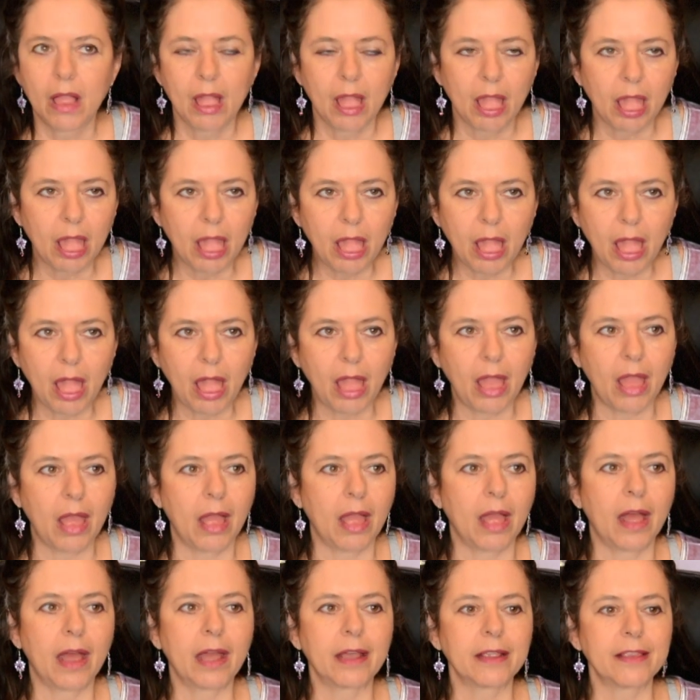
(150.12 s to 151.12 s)

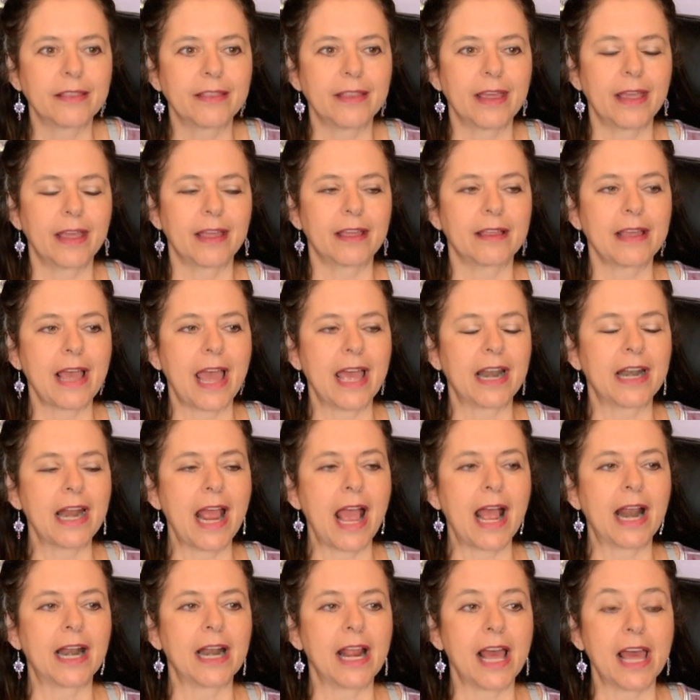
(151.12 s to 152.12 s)

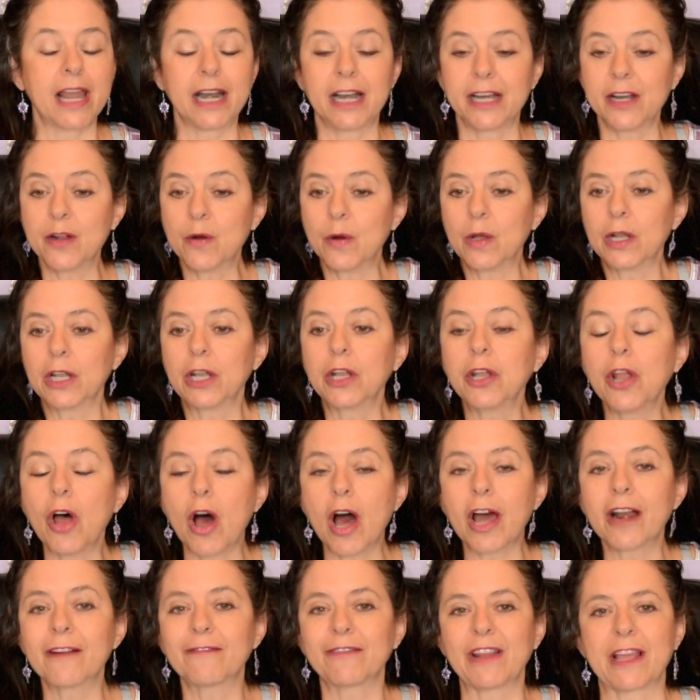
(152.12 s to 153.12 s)
I know a
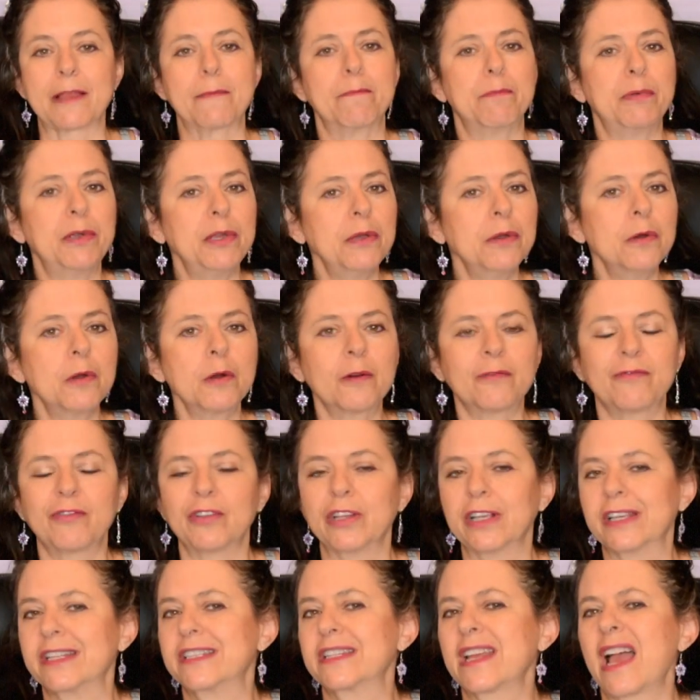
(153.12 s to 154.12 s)
lot of like
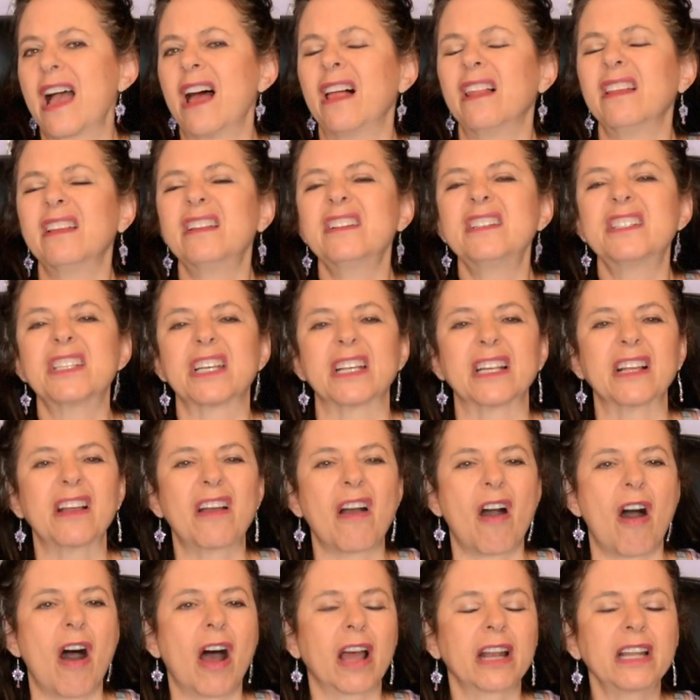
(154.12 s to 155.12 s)
beautiful, intelligent,
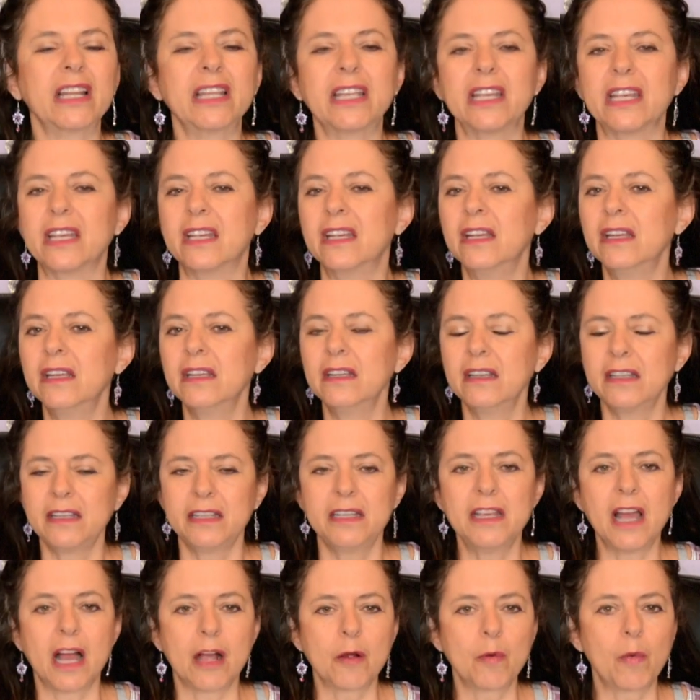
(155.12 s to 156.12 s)
godly
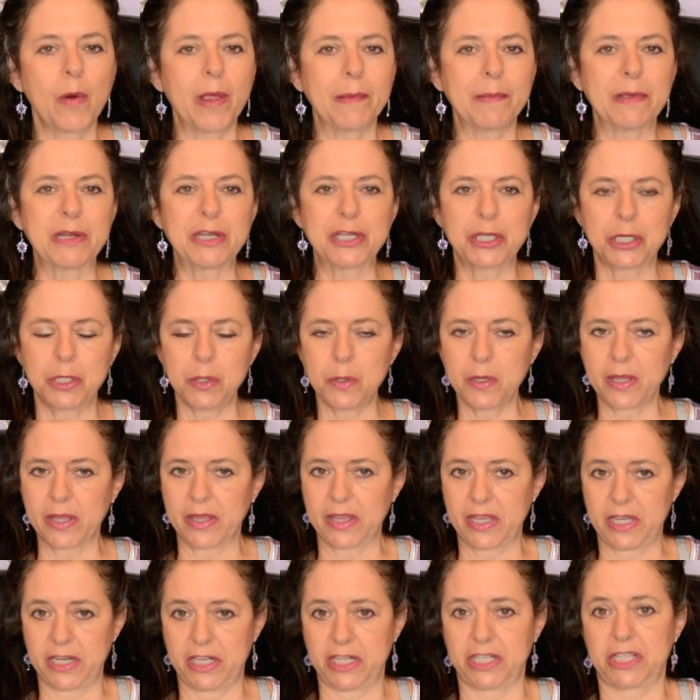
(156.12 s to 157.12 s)
young women too, that
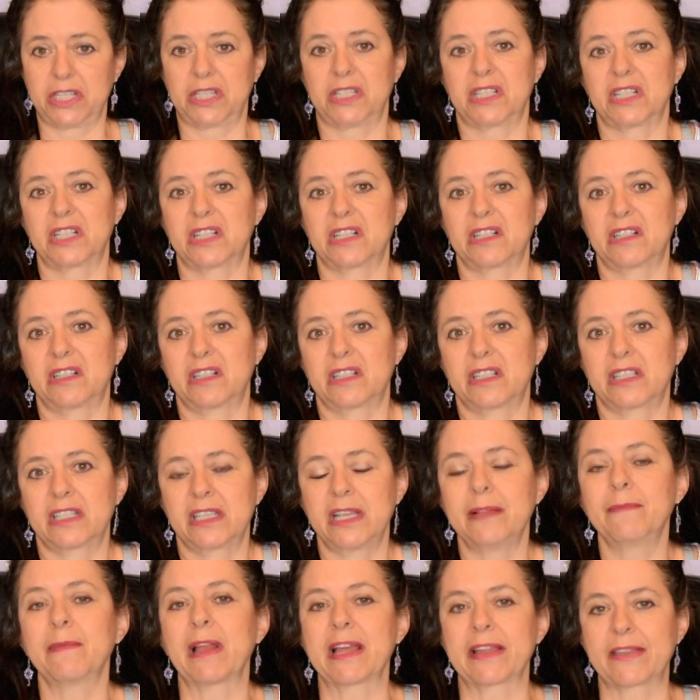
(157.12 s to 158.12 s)
they just
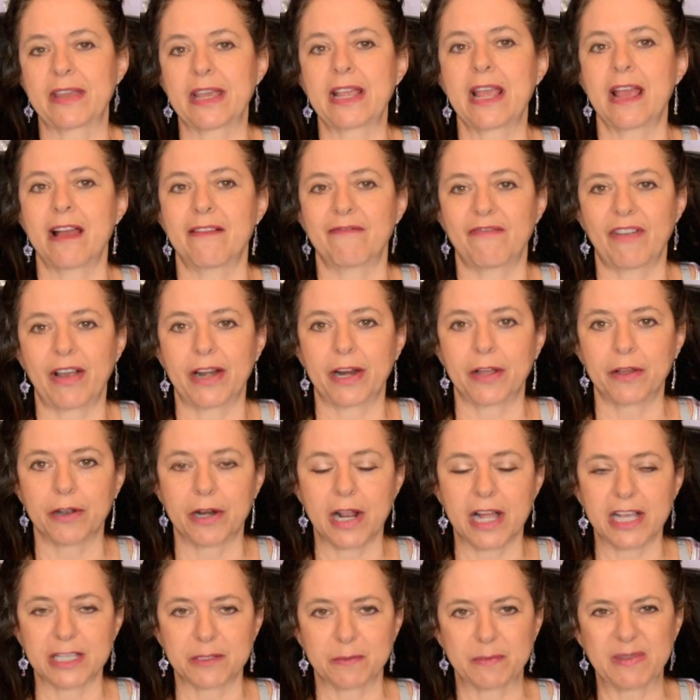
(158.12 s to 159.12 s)
seem like they can't find a good
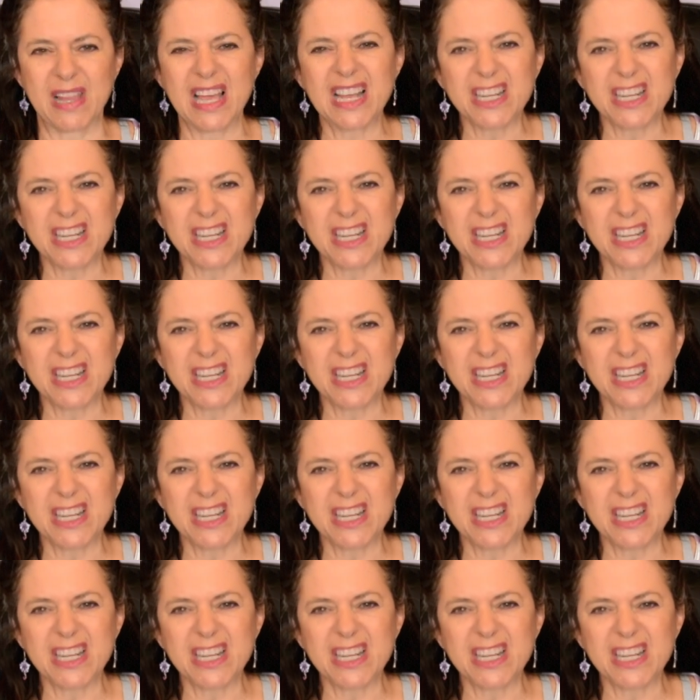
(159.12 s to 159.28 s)
husband.